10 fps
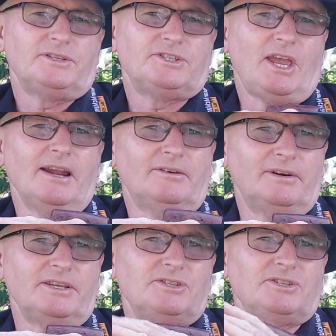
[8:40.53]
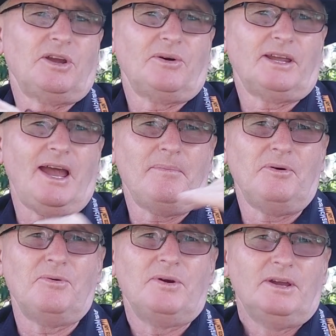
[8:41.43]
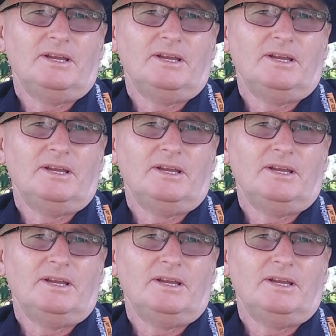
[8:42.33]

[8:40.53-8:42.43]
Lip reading: salaries, so a couple